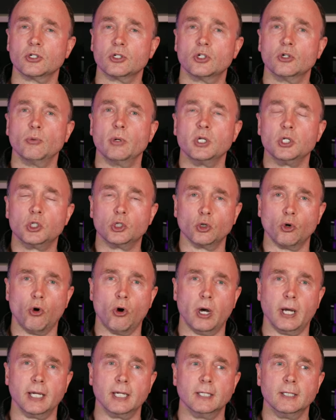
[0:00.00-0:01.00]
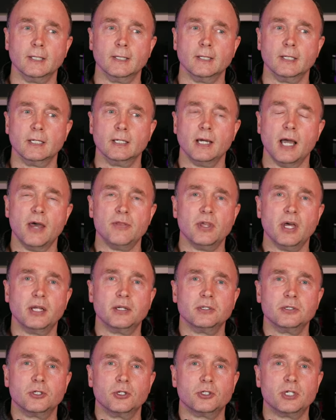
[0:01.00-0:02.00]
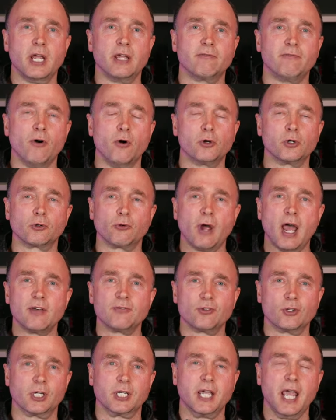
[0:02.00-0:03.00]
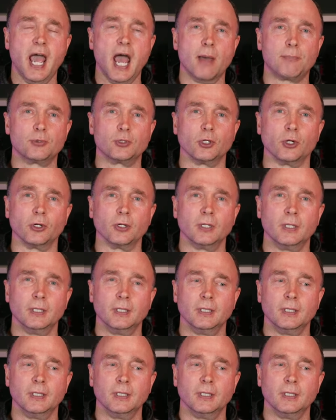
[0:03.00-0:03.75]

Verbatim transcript: to enjoy, and then to take photographs, to capture.